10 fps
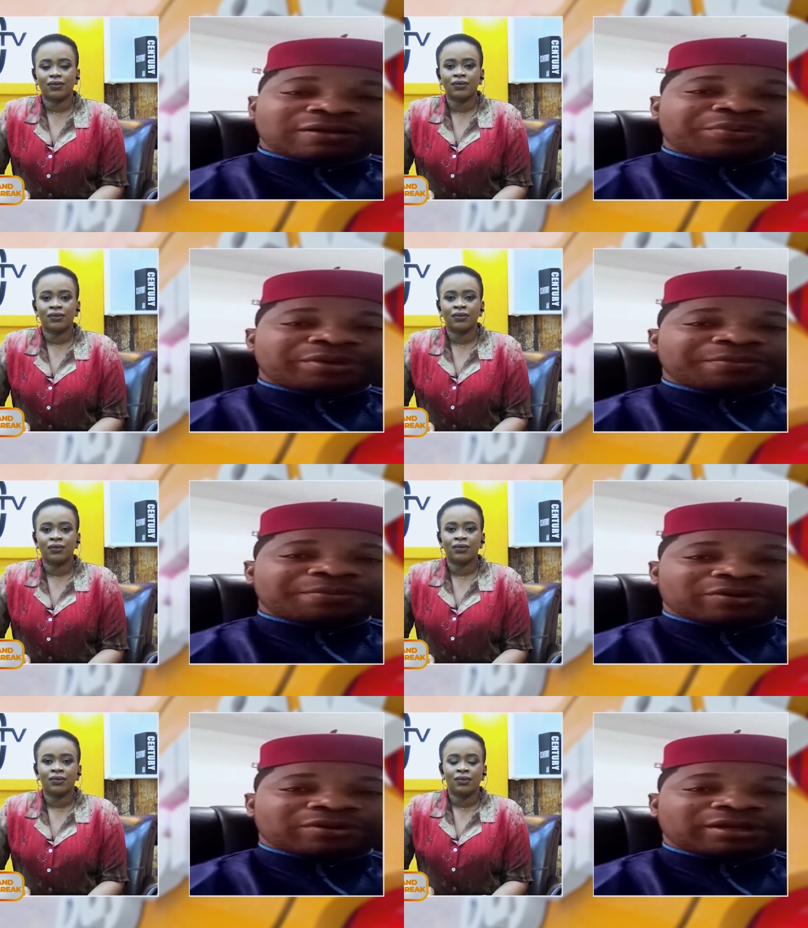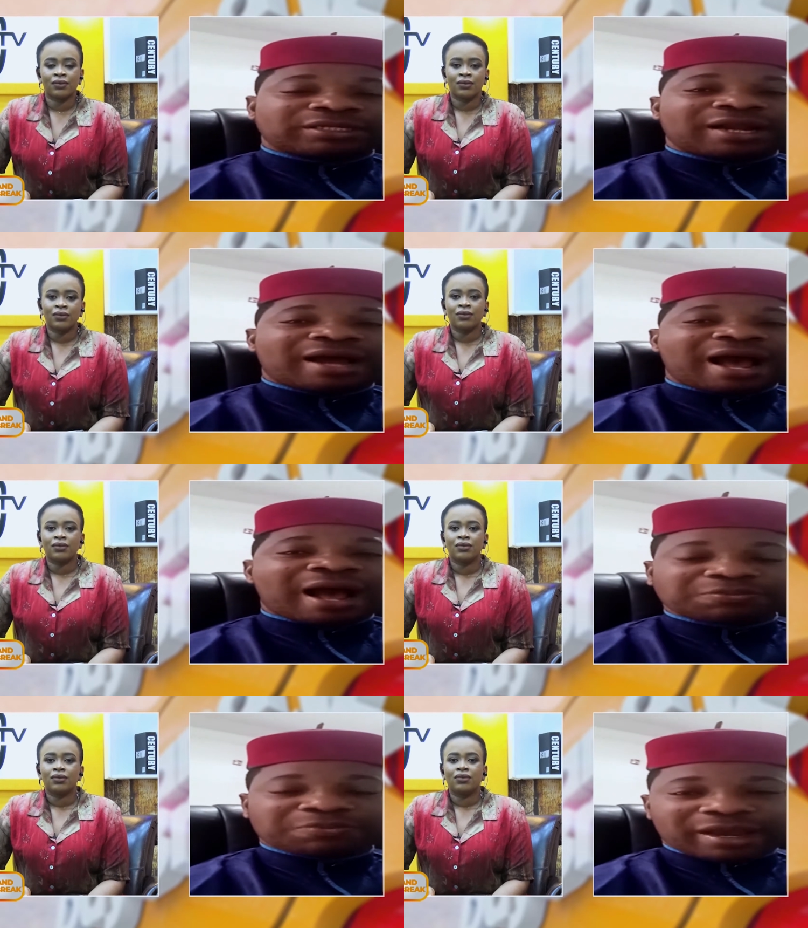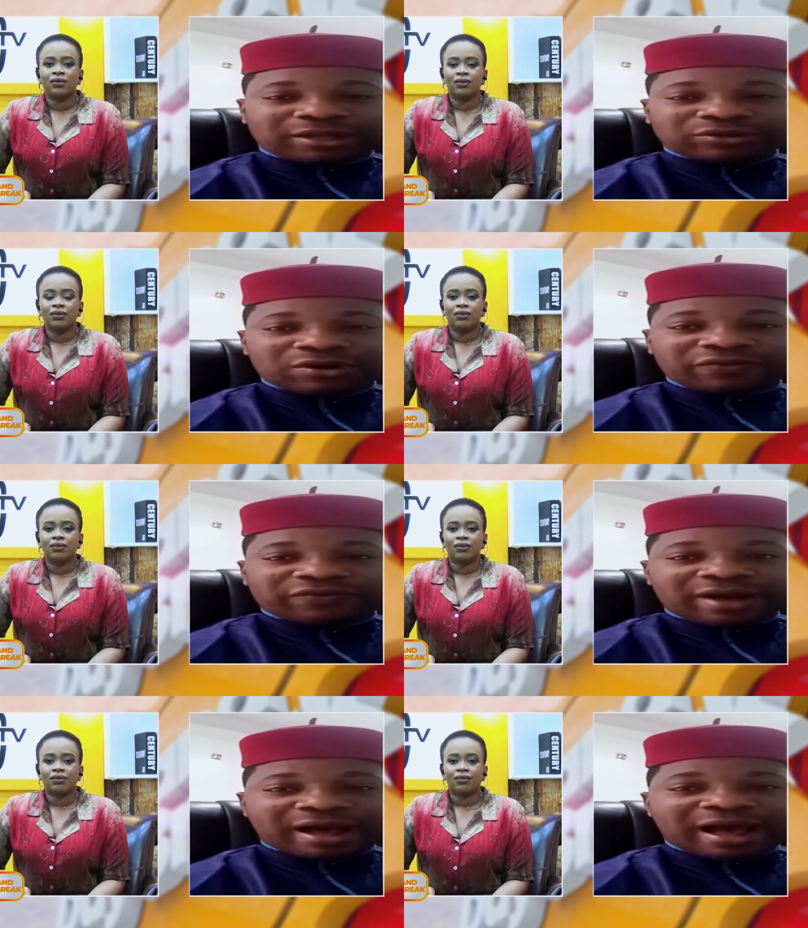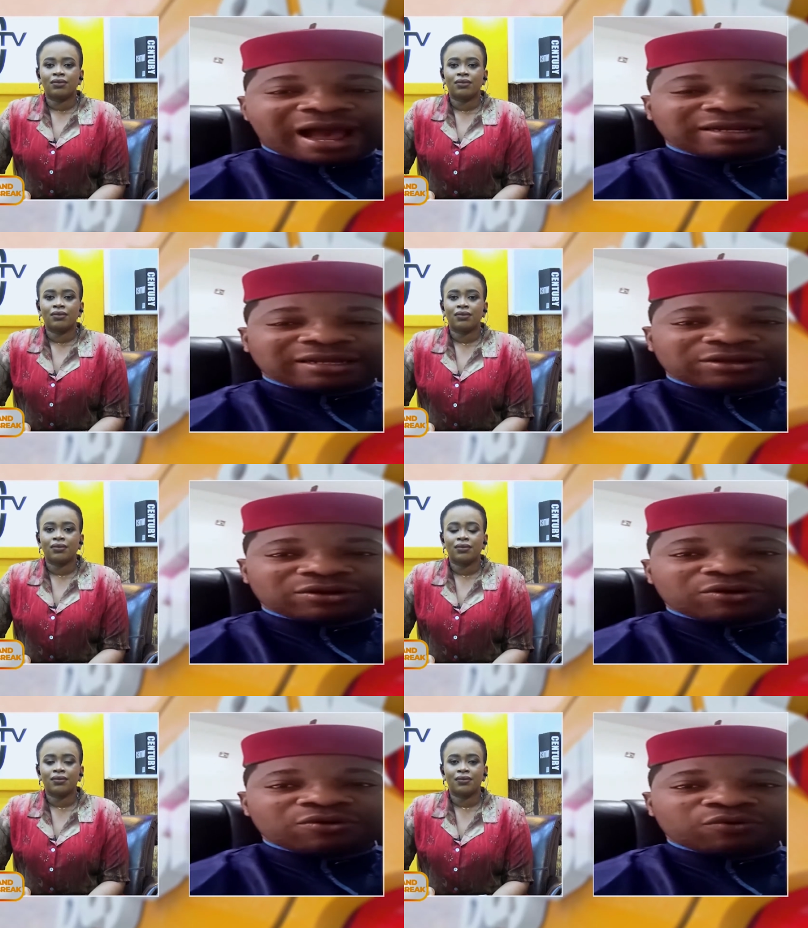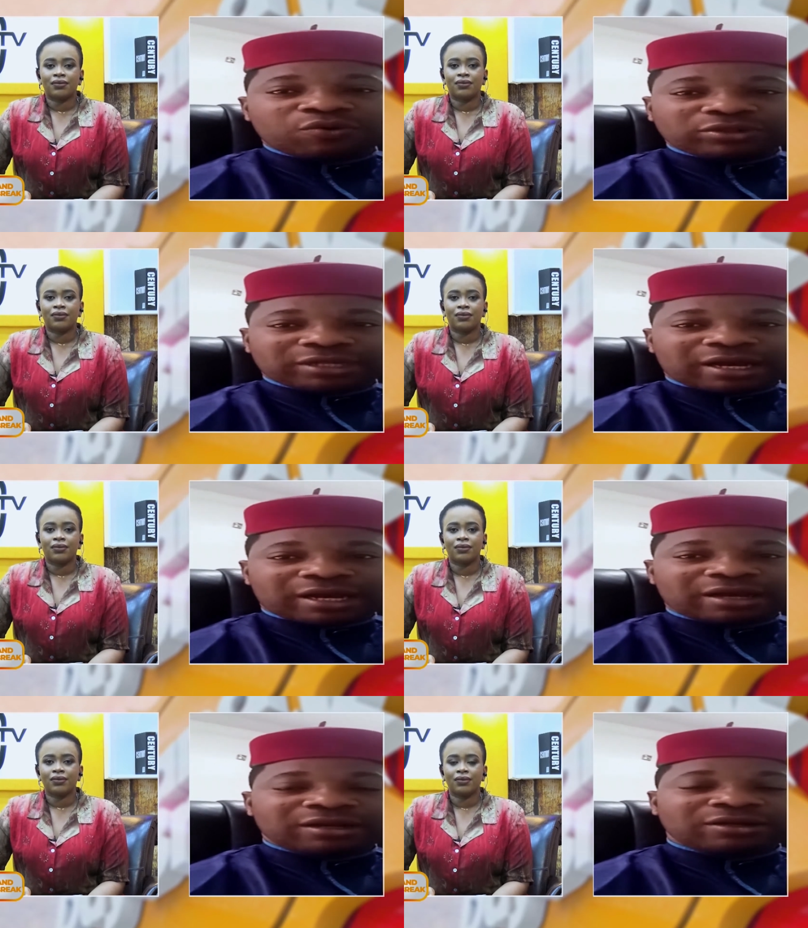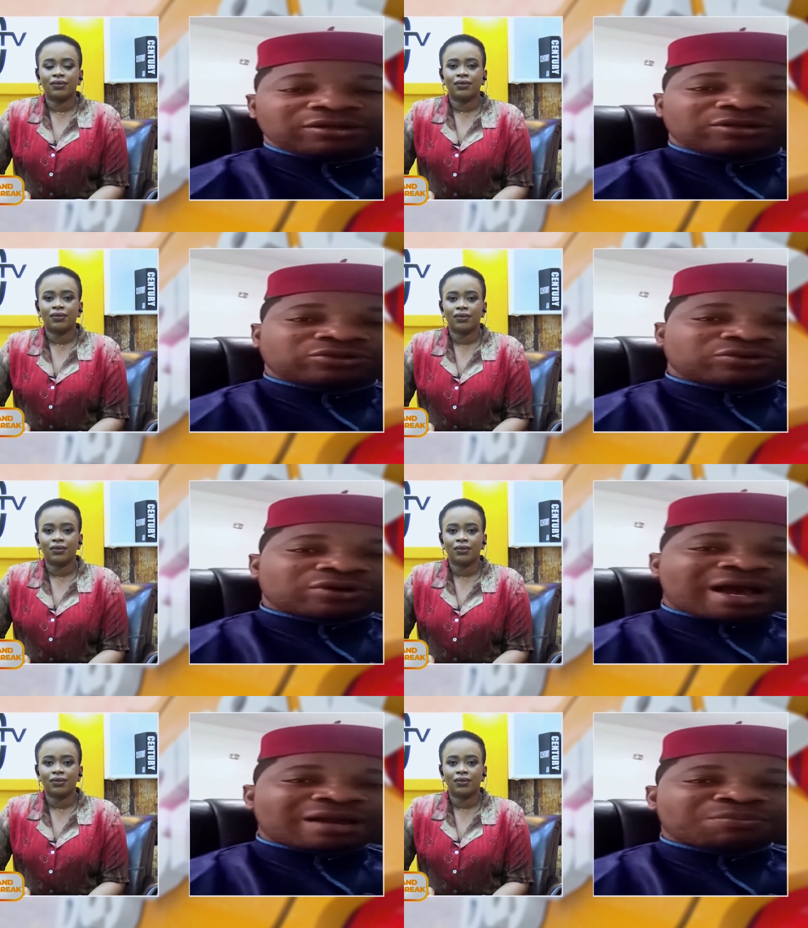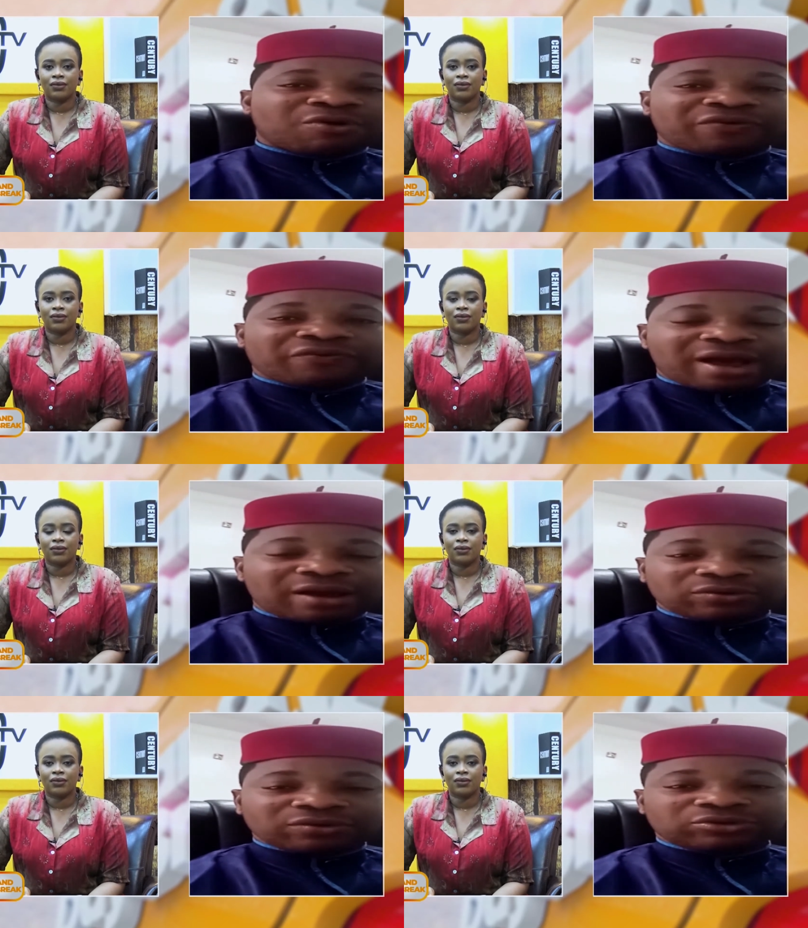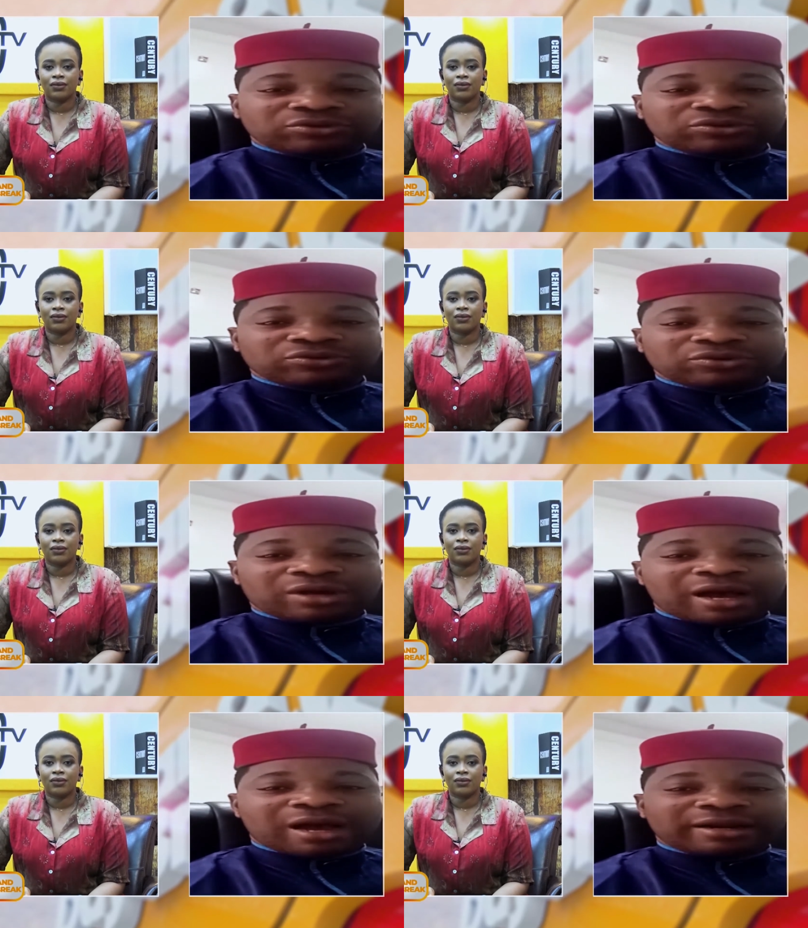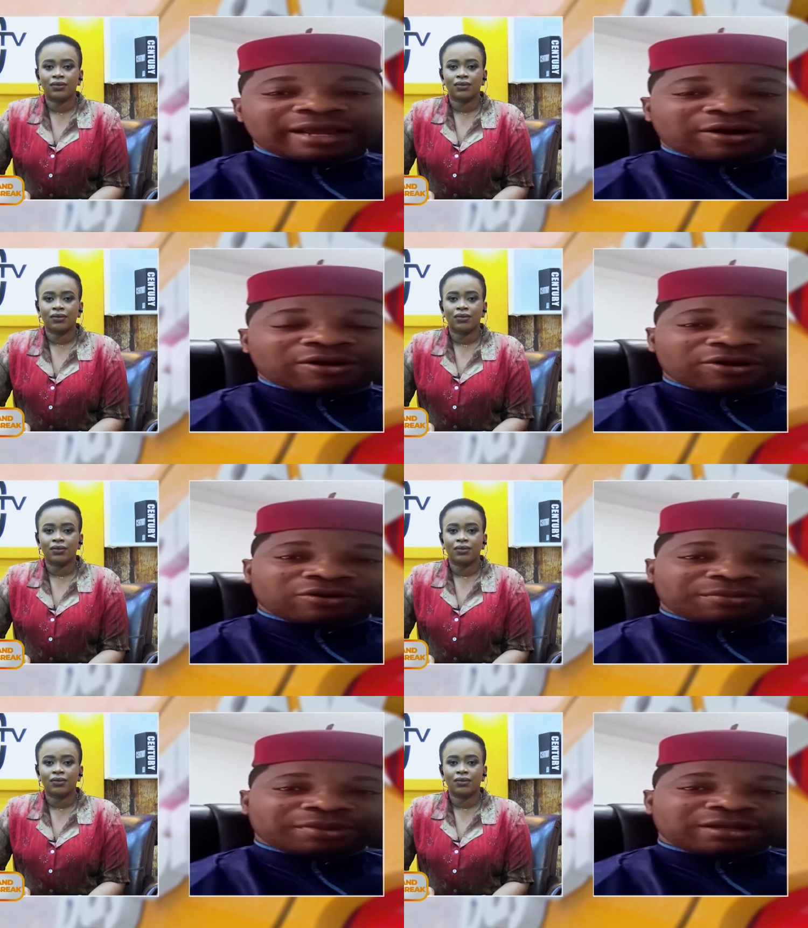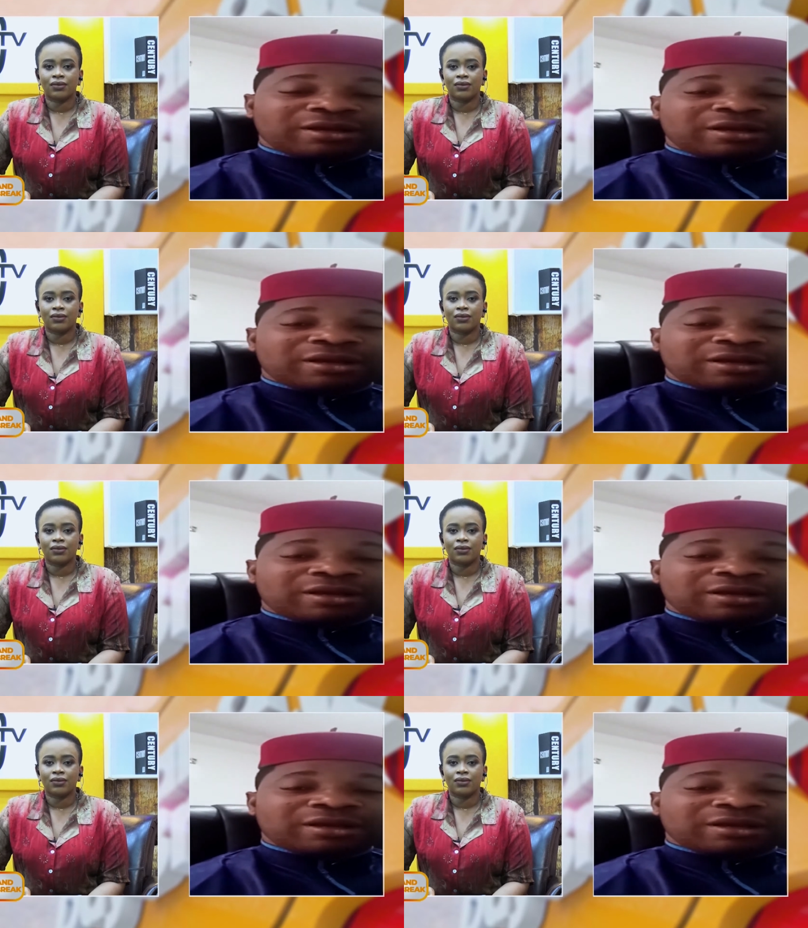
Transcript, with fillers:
Speaker 1: people. It's an aspect of uh, adding your own quota to add more value to uh, the economy.